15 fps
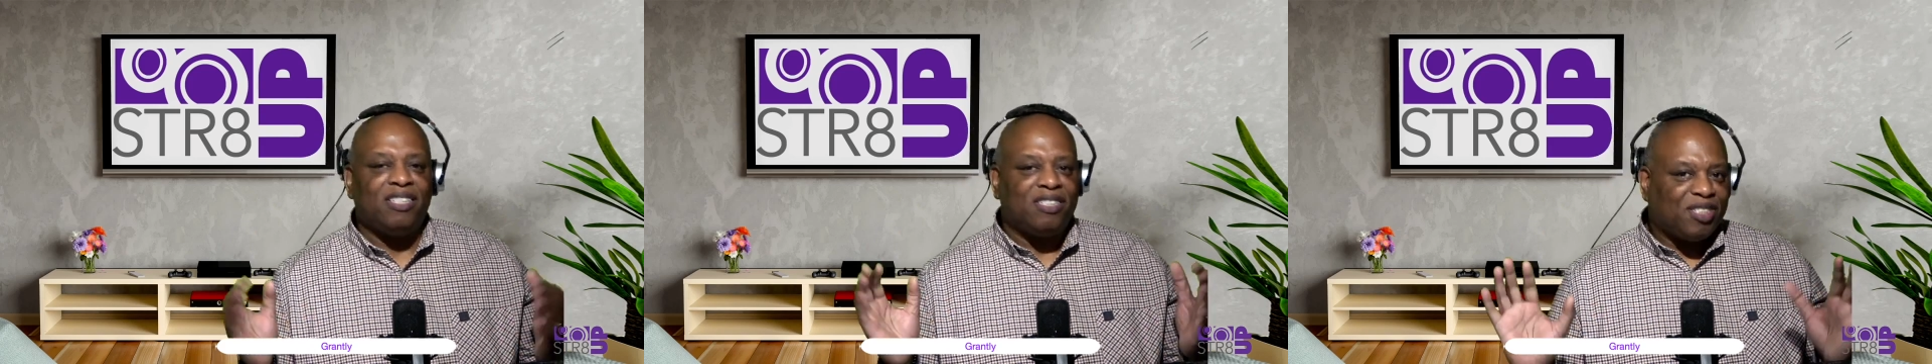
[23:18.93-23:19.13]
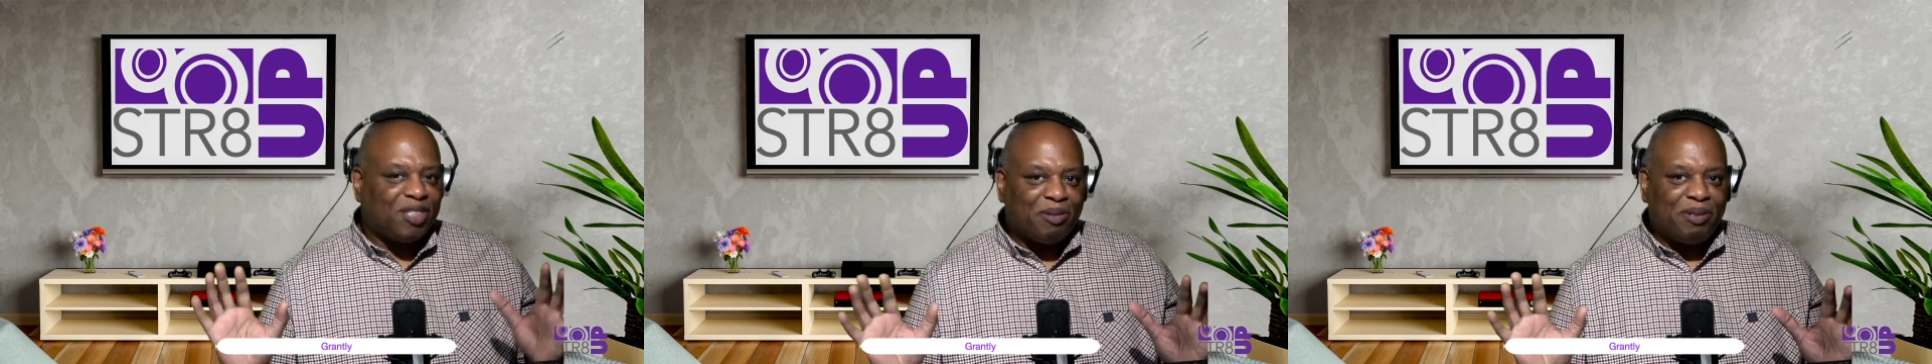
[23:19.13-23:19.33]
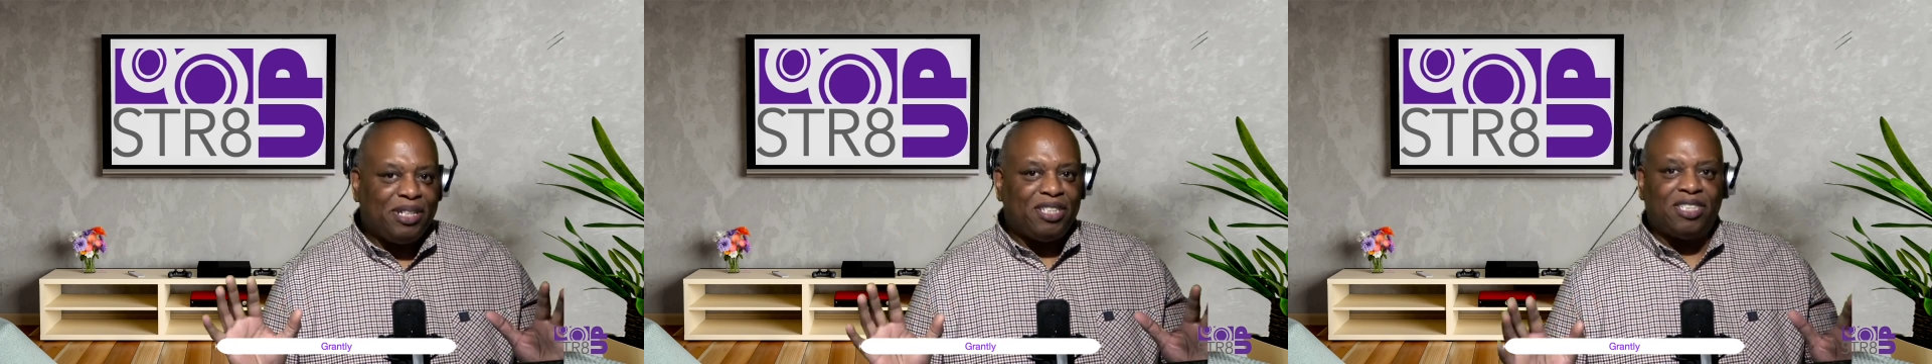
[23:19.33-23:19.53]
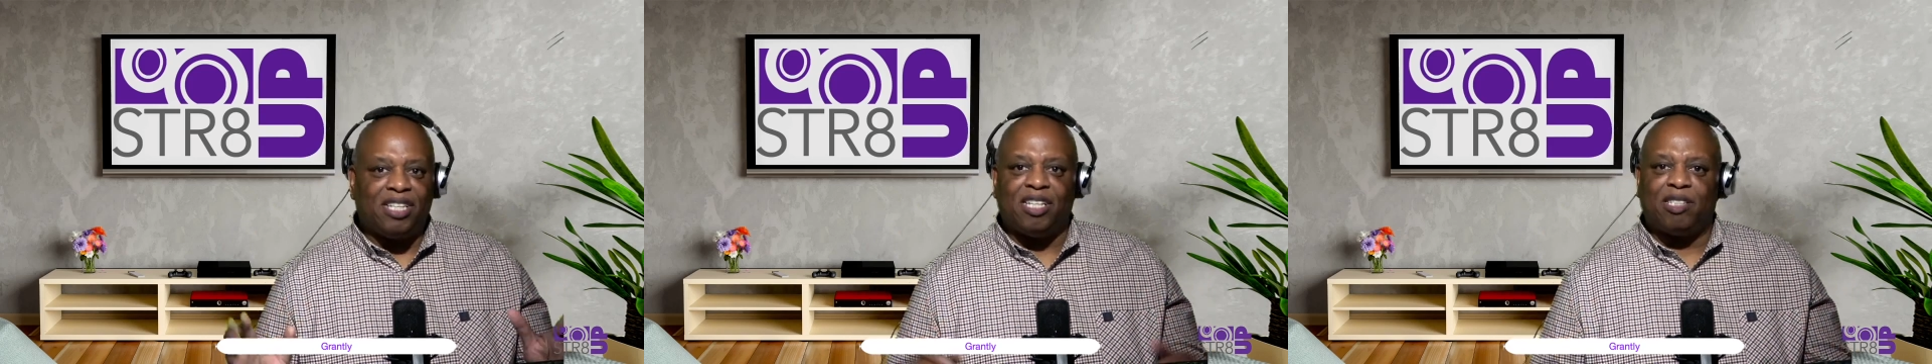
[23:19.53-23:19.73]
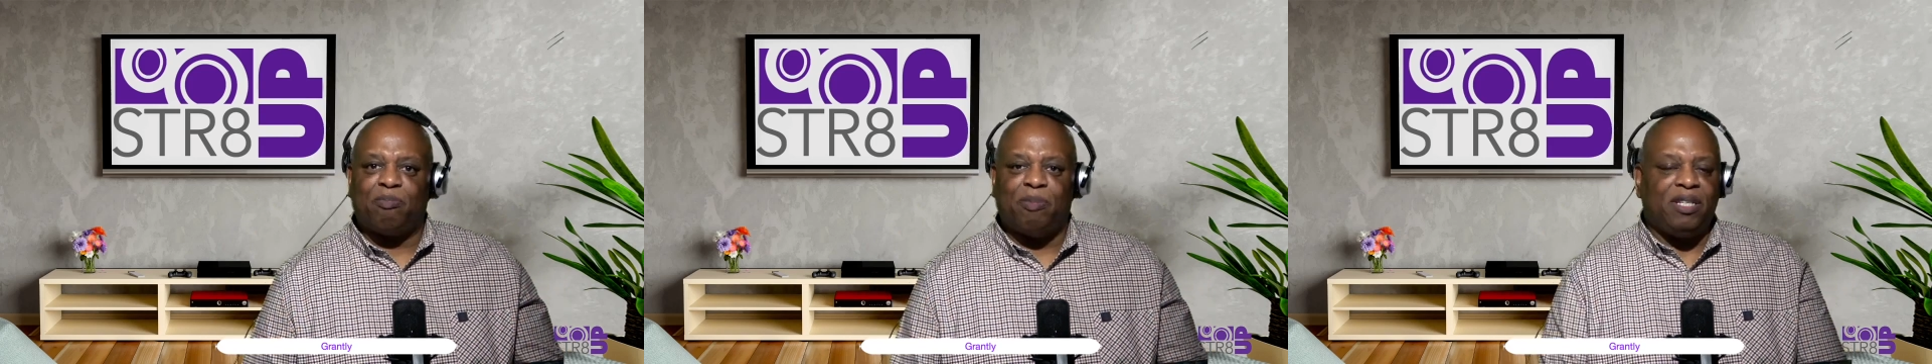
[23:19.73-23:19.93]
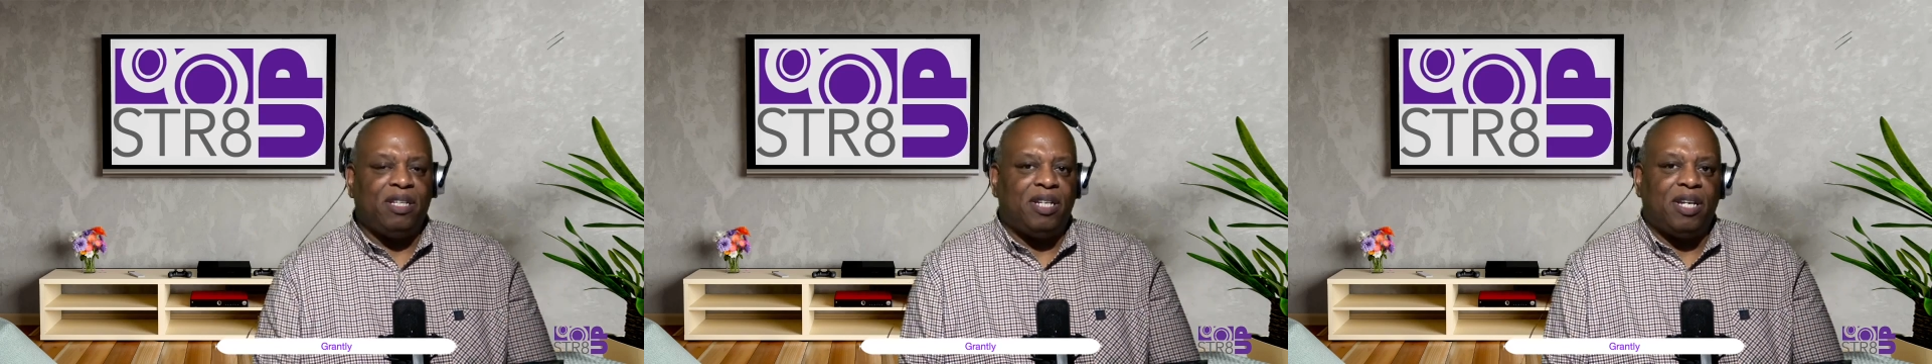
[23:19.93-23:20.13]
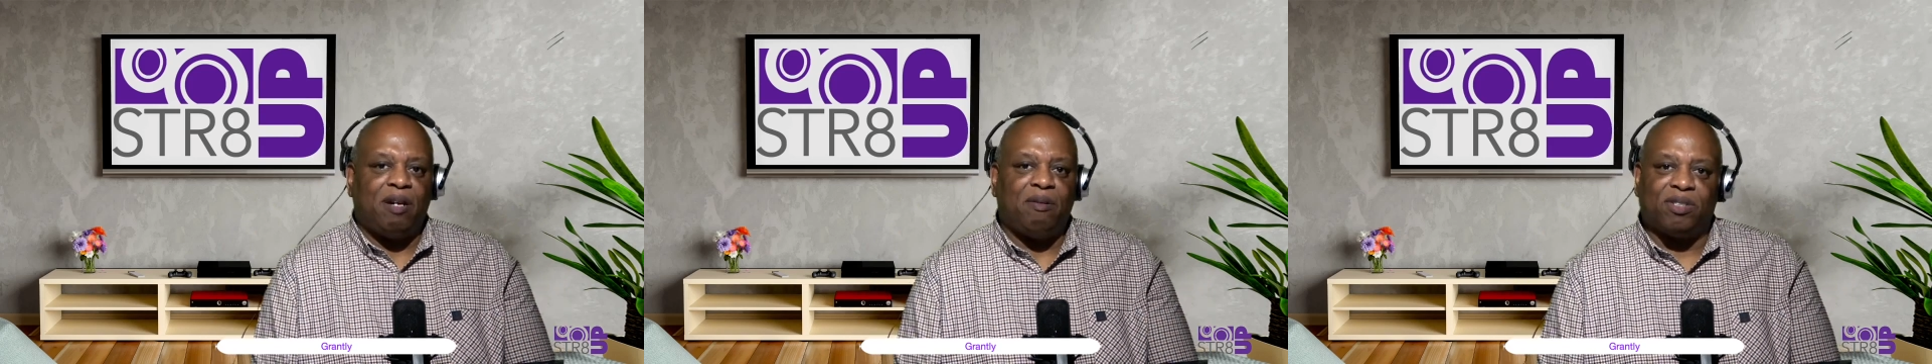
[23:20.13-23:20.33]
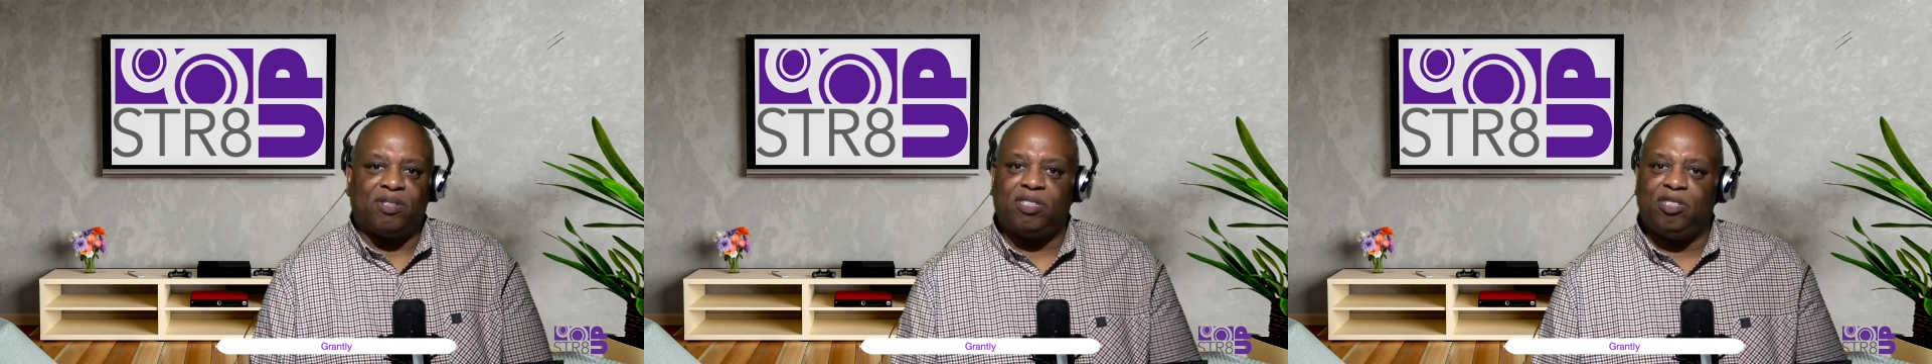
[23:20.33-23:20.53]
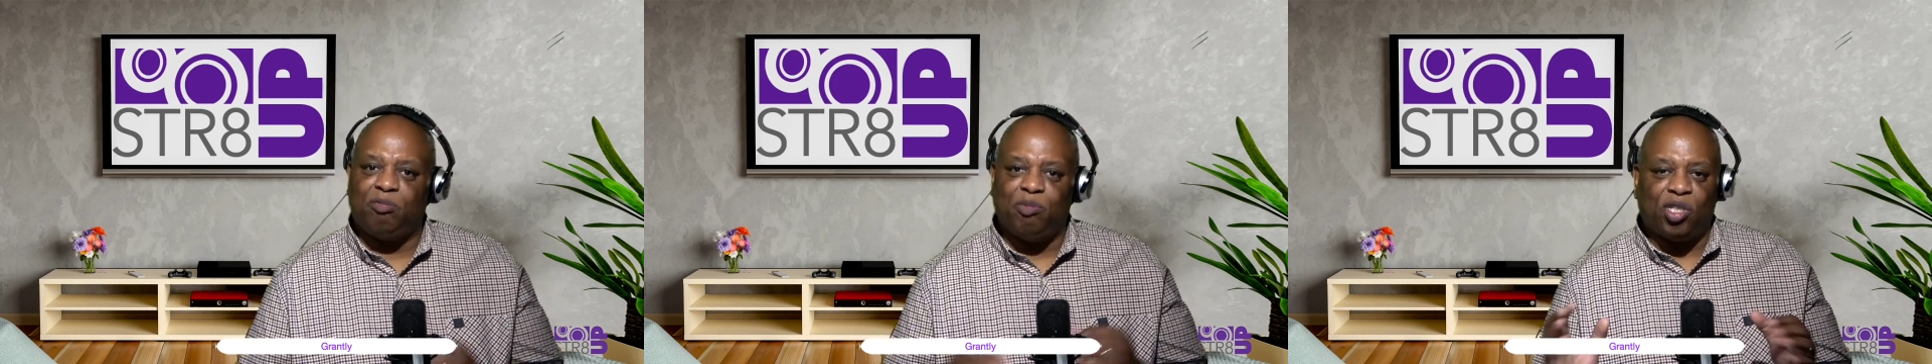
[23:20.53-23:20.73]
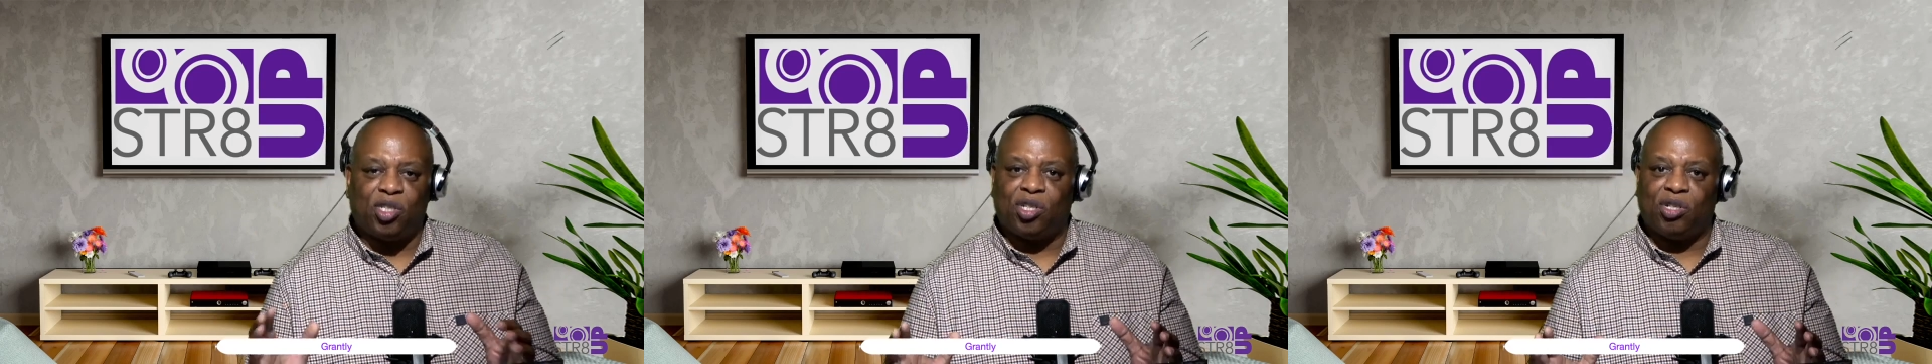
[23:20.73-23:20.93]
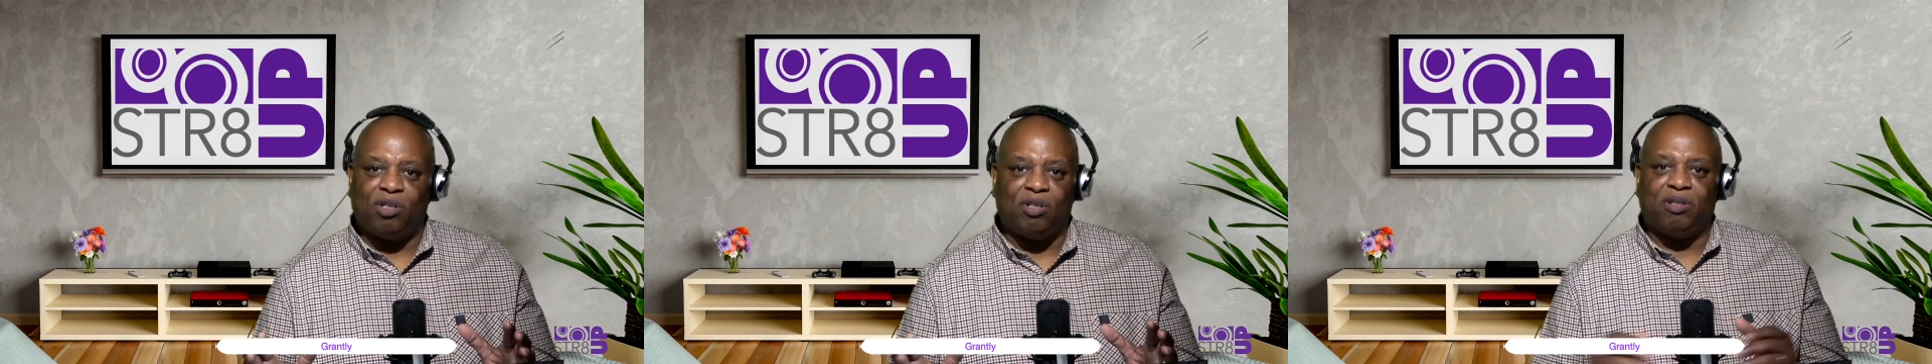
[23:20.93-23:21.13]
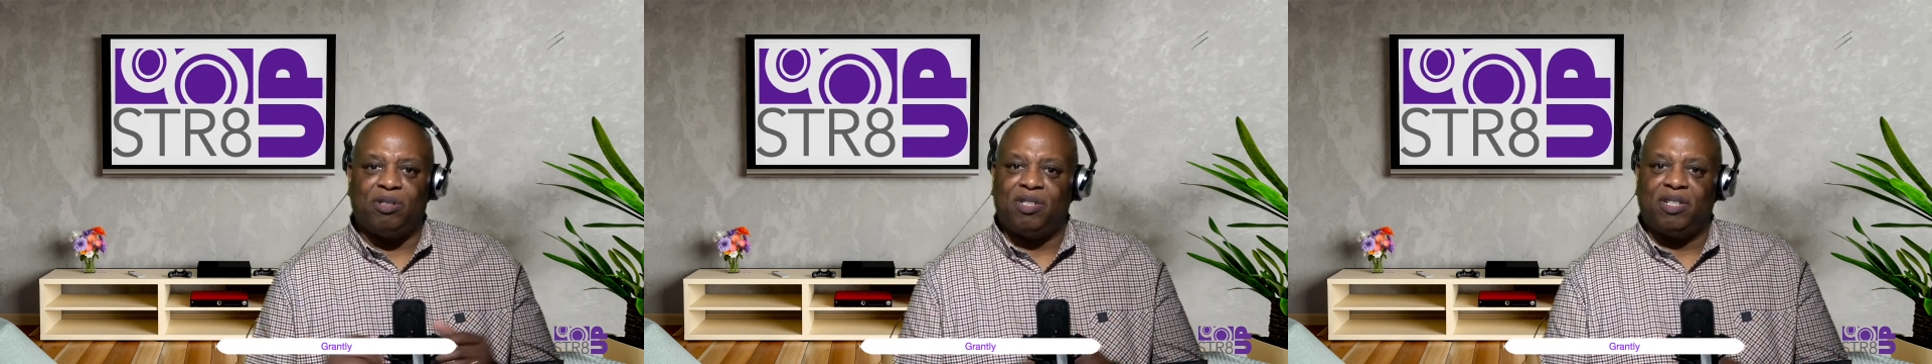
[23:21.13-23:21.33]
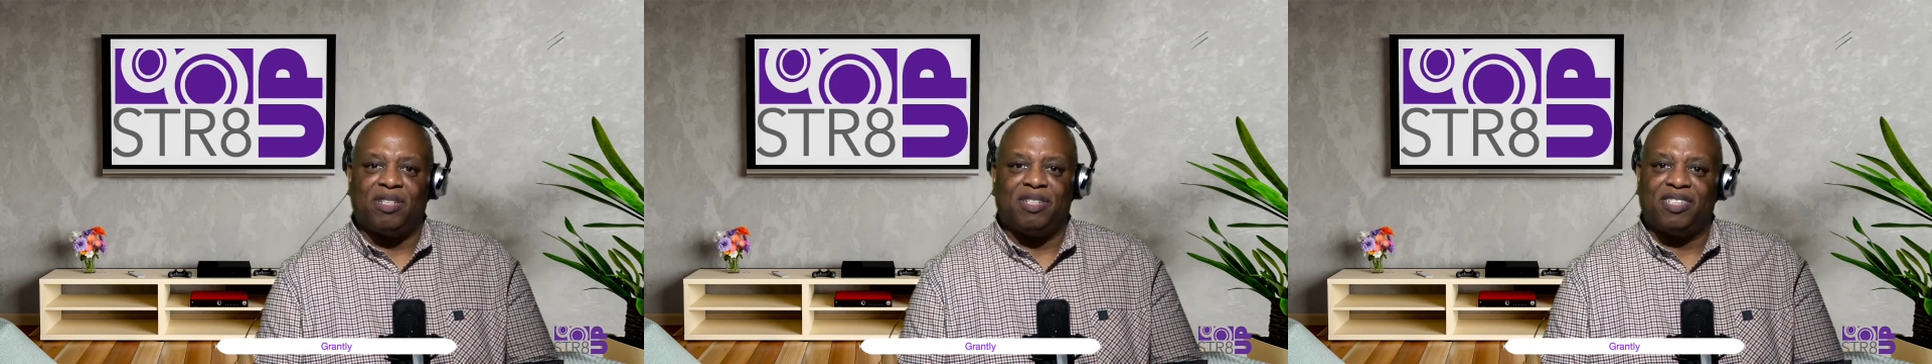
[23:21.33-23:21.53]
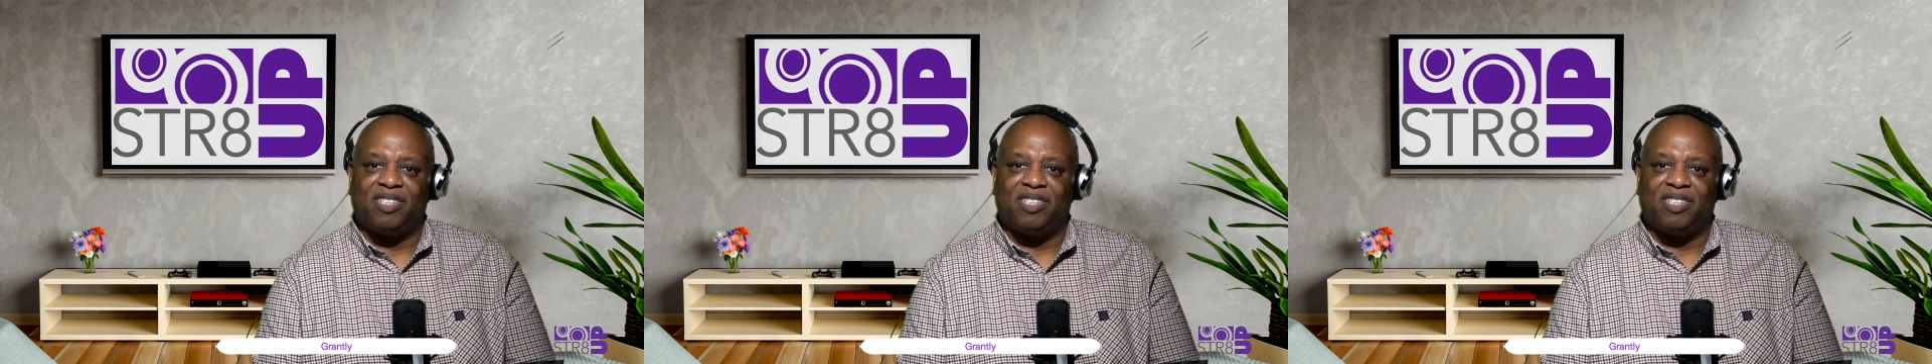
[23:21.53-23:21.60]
She's 26, but you know what? She's mature.